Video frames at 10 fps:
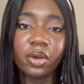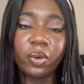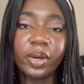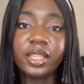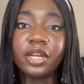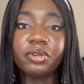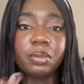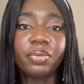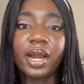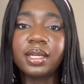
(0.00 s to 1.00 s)
where they
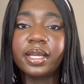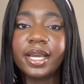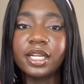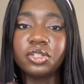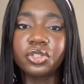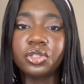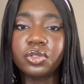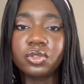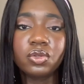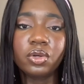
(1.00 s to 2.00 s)
rebranded,
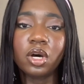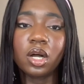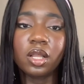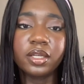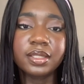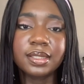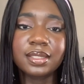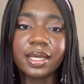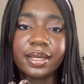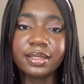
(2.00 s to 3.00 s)
introduced new colors,
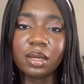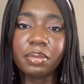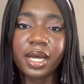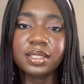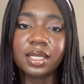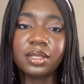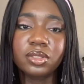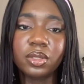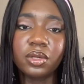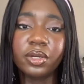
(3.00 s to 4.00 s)
designs, and patterns
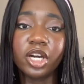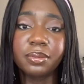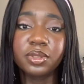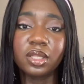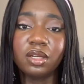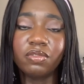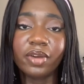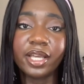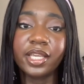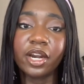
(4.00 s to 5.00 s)
so they could help
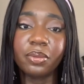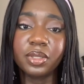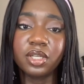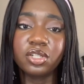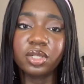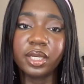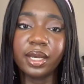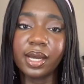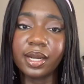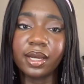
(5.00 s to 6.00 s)
solidify their reputation in
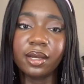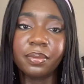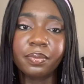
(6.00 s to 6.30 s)
Ghana.